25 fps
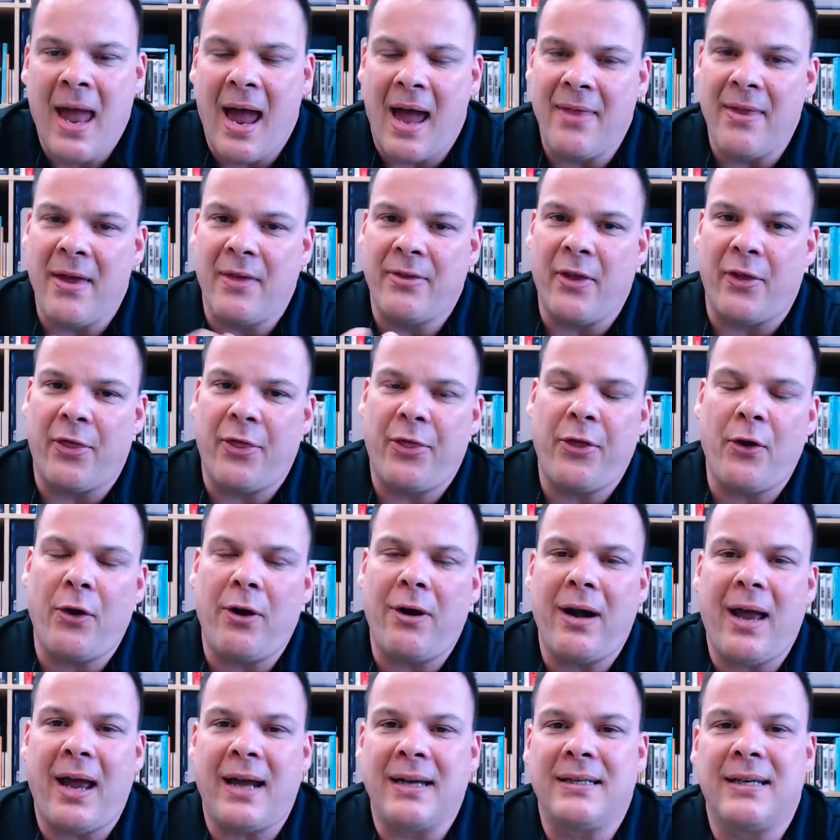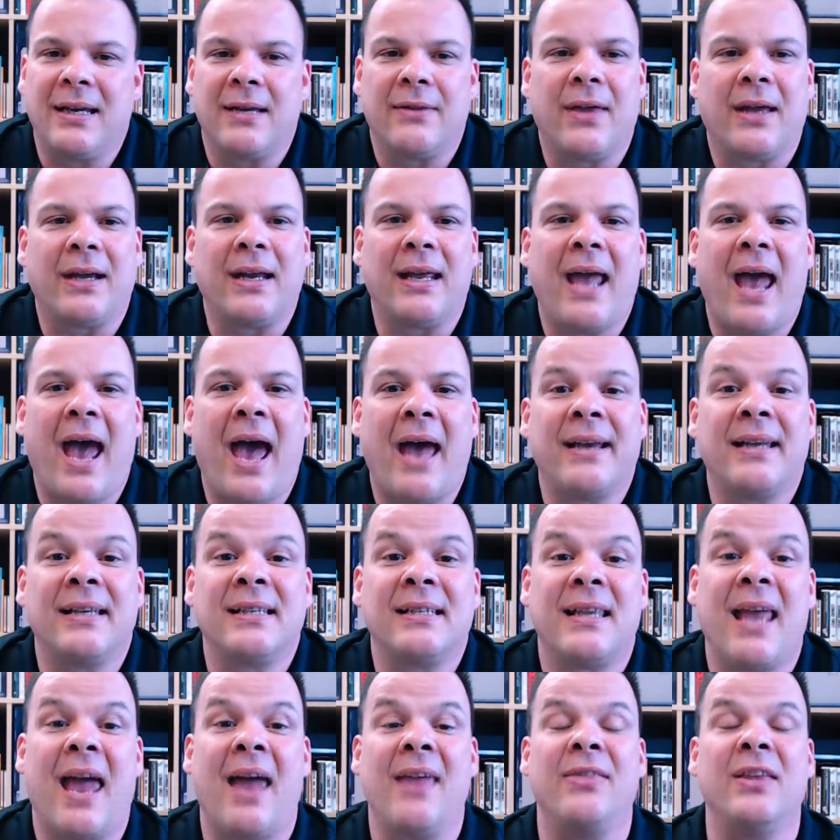And then the third idea that he had
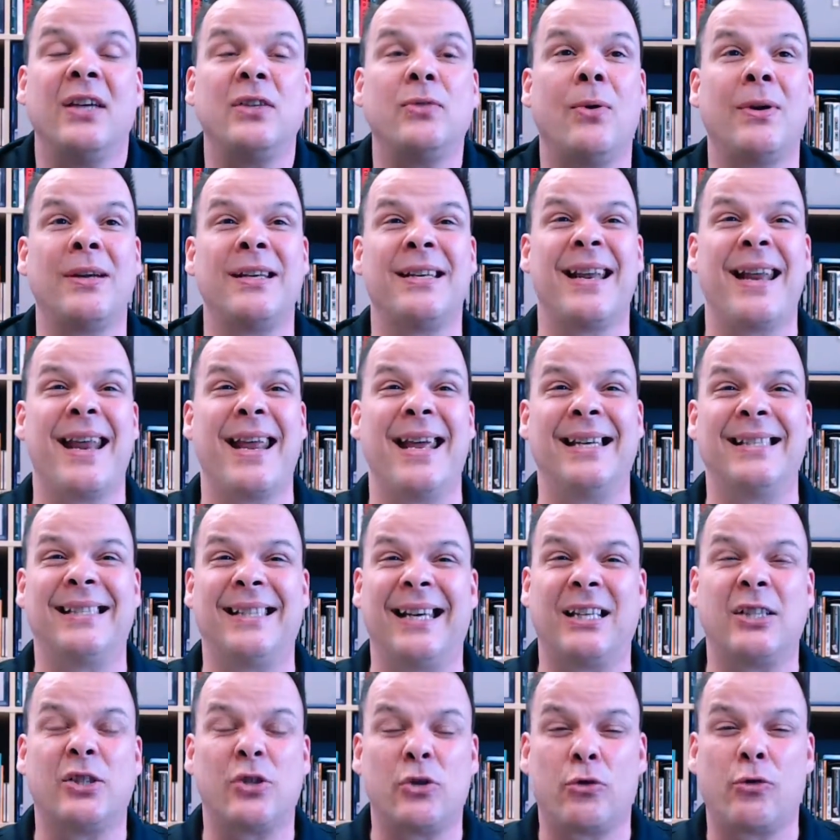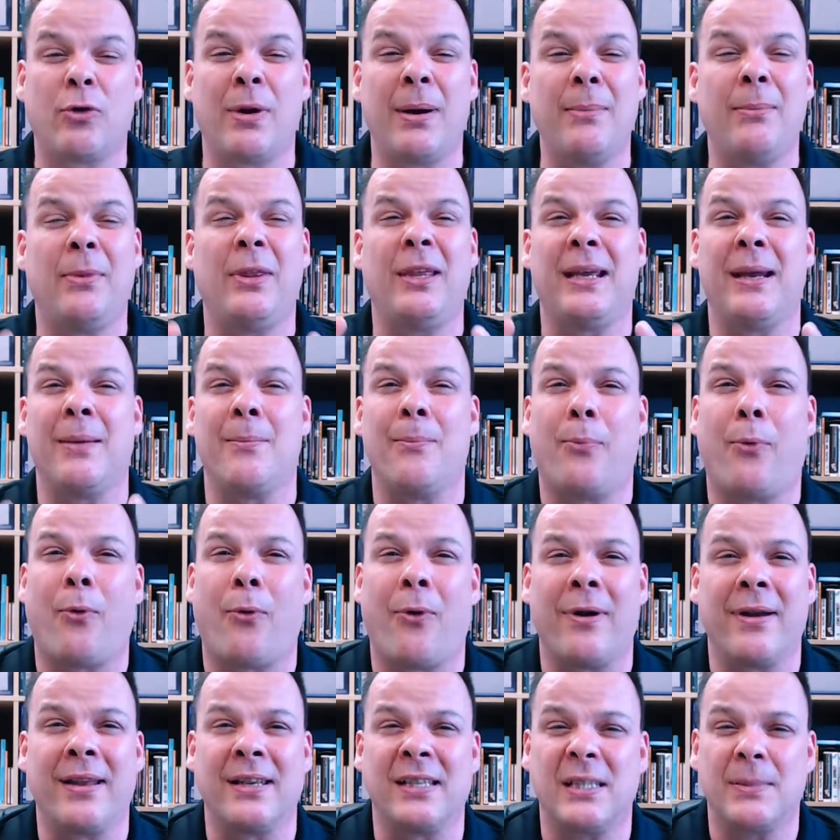is, and this one is extremely
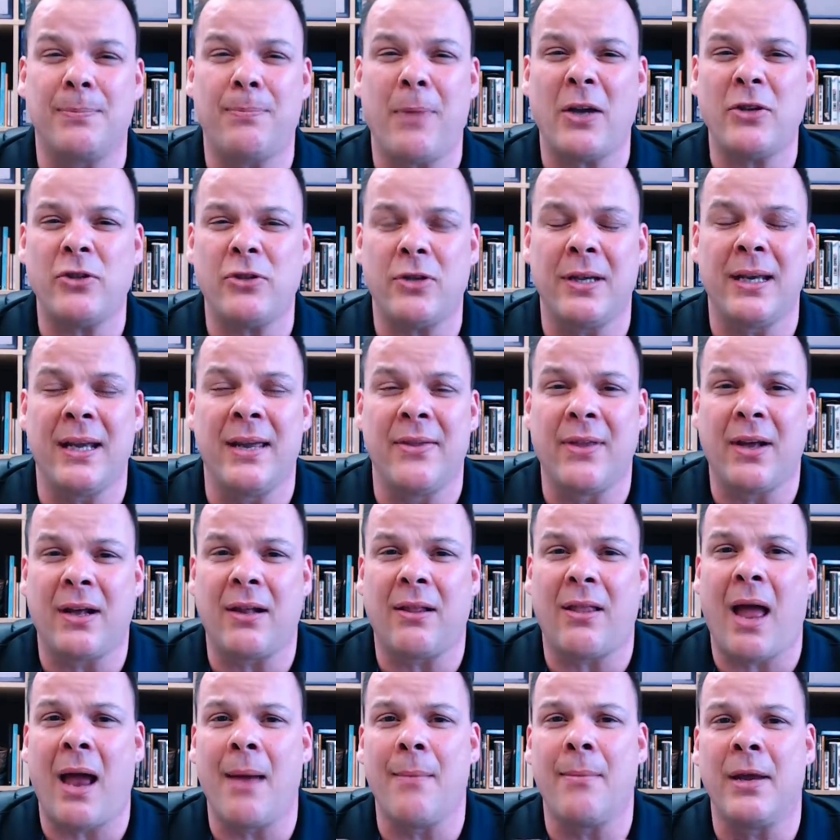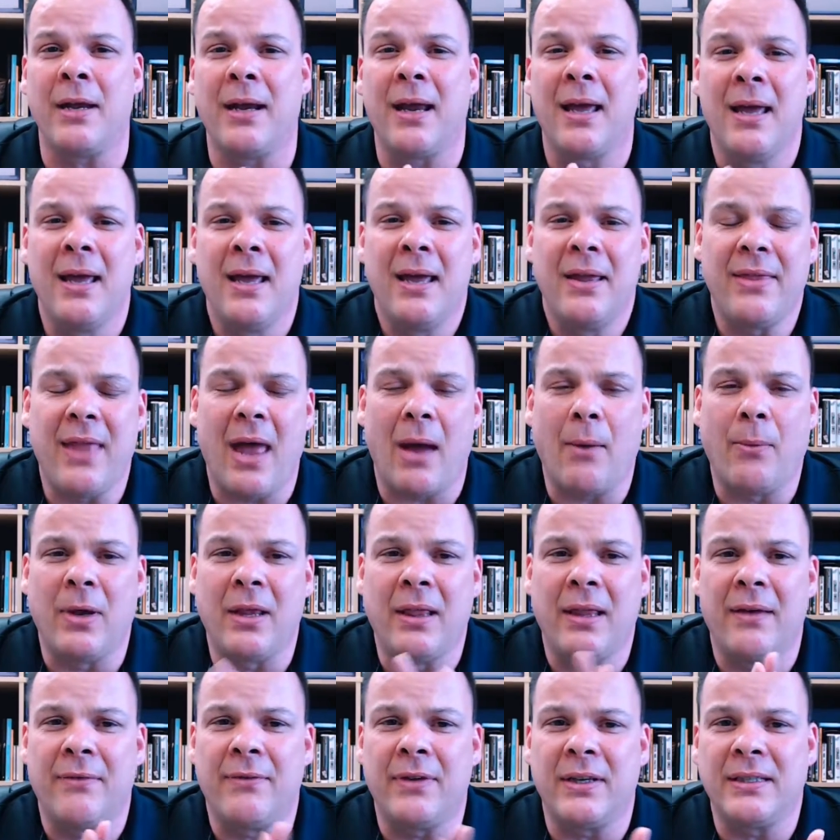important, especially in the climate that we
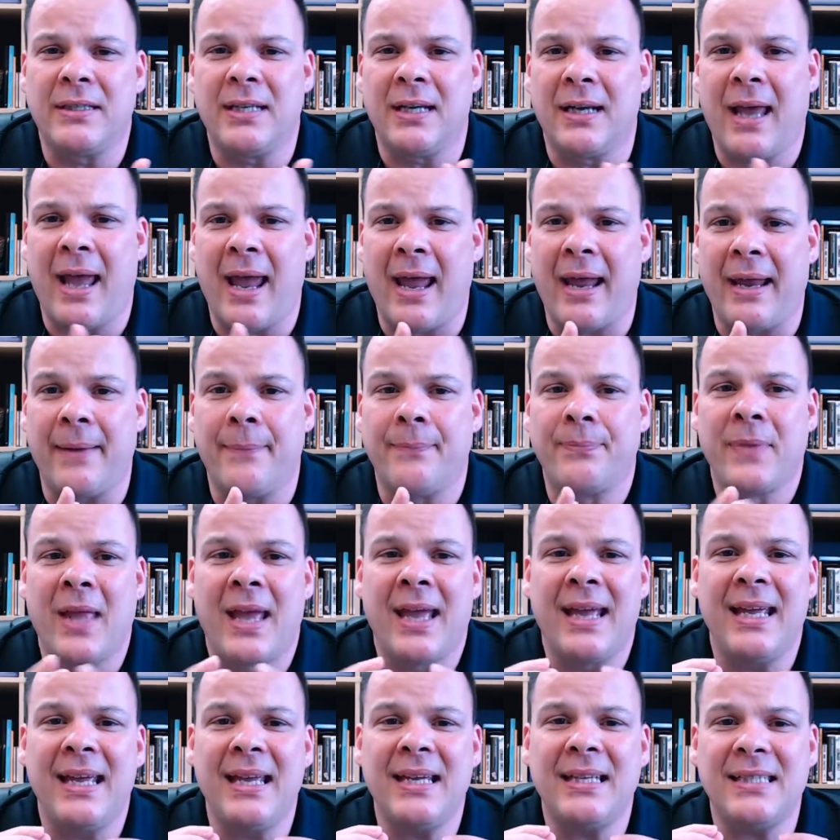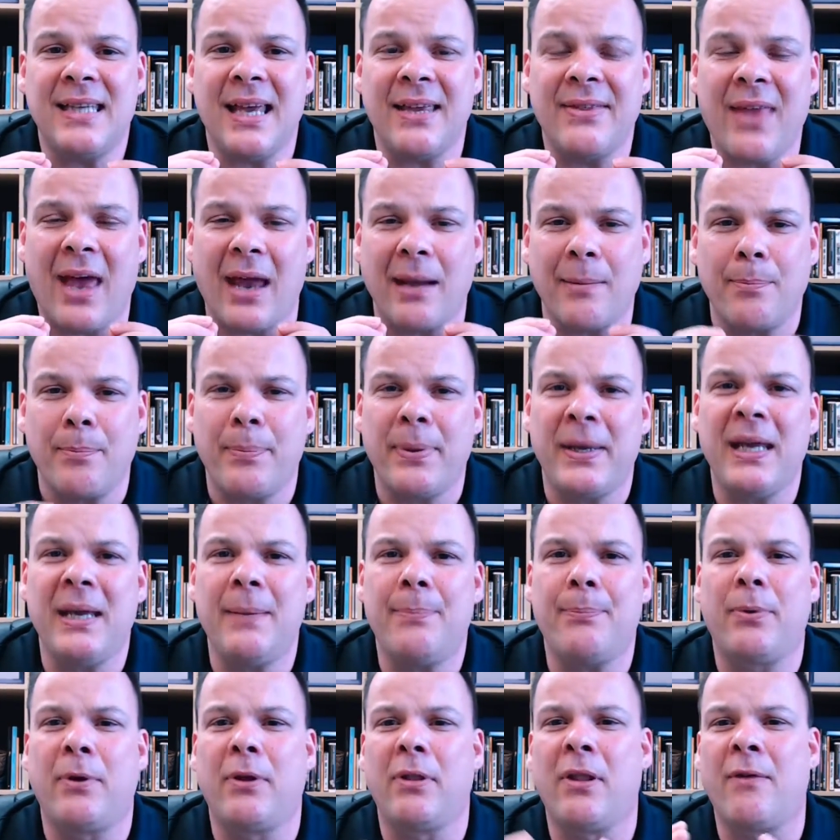live in today. He said that
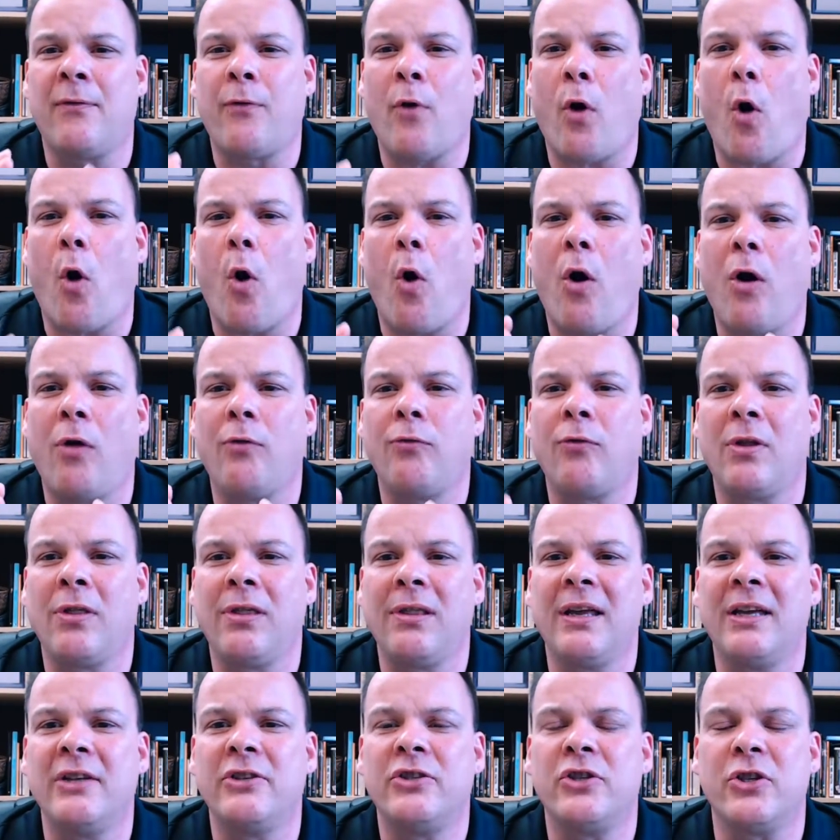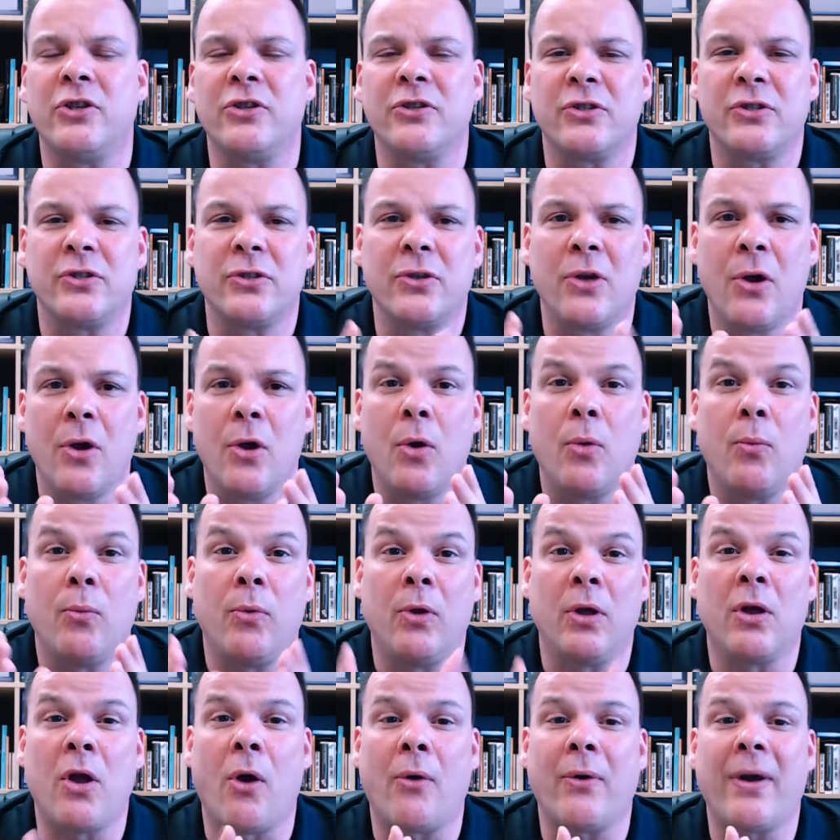people of all religions
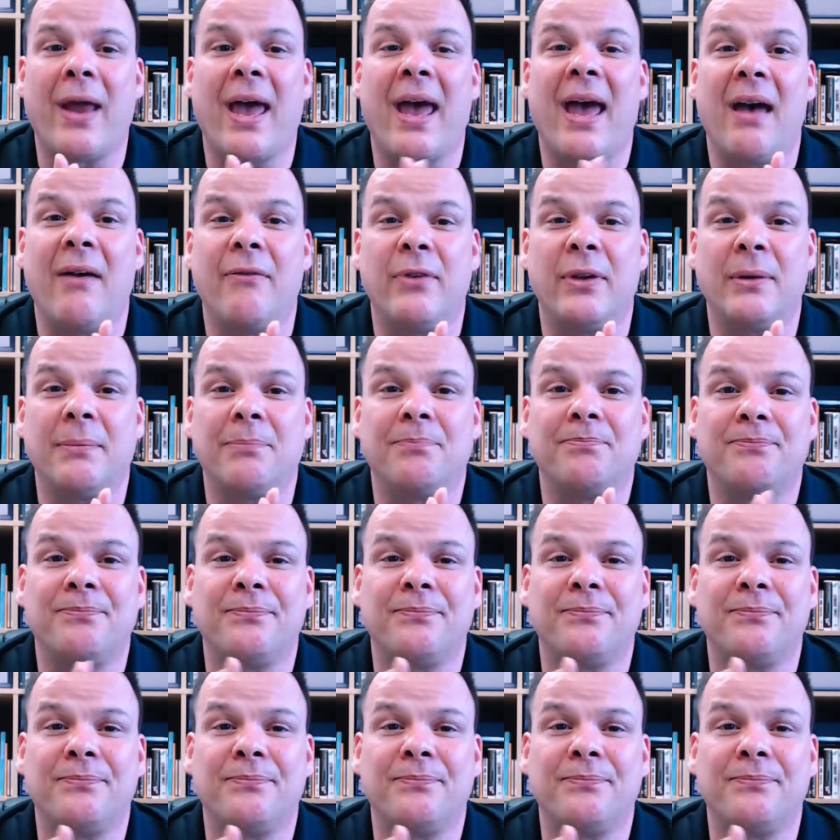will go to heaven.